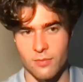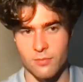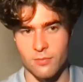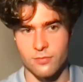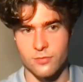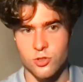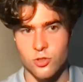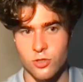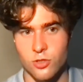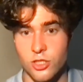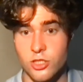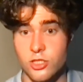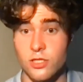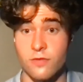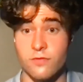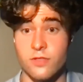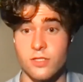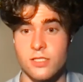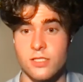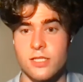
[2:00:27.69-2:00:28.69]
tradition
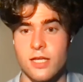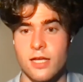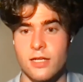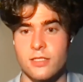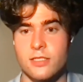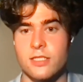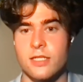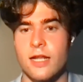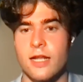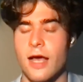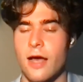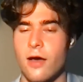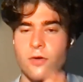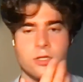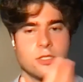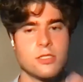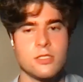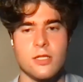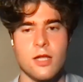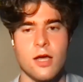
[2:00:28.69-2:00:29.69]
of descent and how
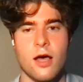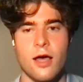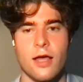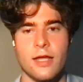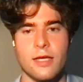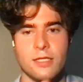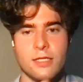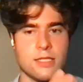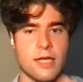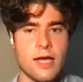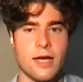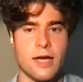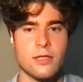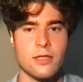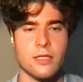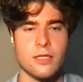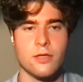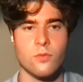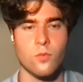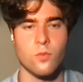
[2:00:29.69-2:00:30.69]
it's not
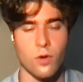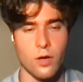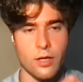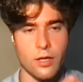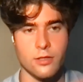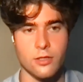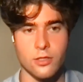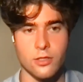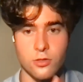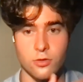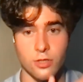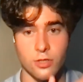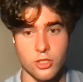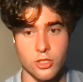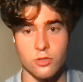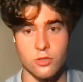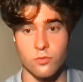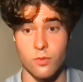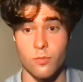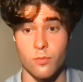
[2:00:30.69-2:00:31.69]
exactly what the
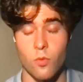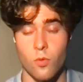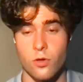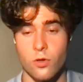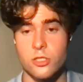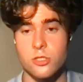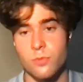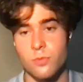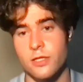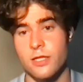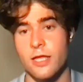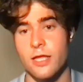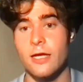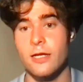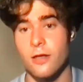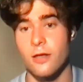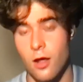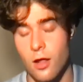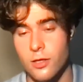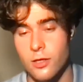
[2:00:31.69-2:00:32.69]
tradition reports, but they
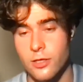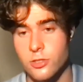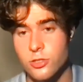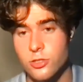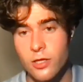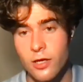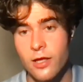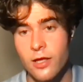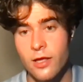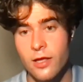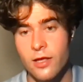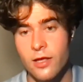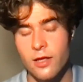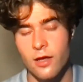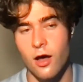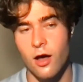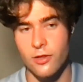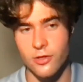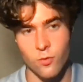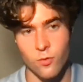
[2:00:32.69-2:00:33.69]
acknowledge on
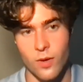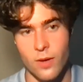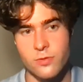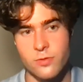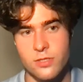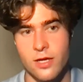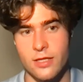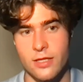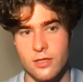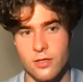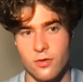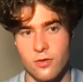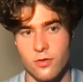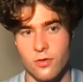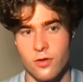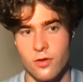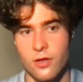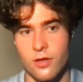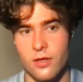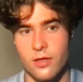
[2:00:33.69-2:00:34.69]
their website the
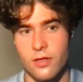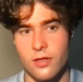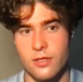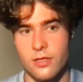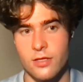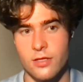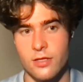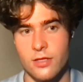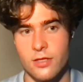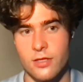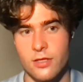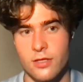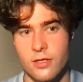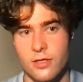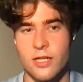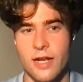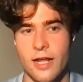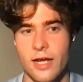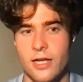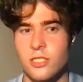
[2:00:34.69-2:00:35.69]

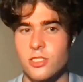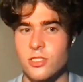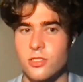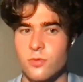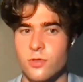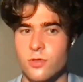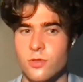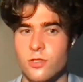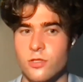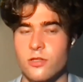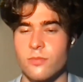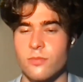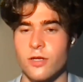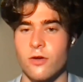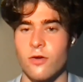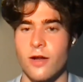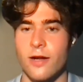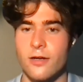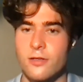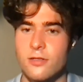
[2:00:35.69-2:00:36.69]
strange connection with the
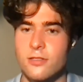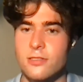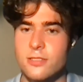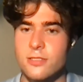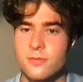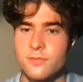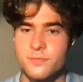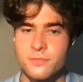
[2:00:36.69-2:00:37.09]
McGregors.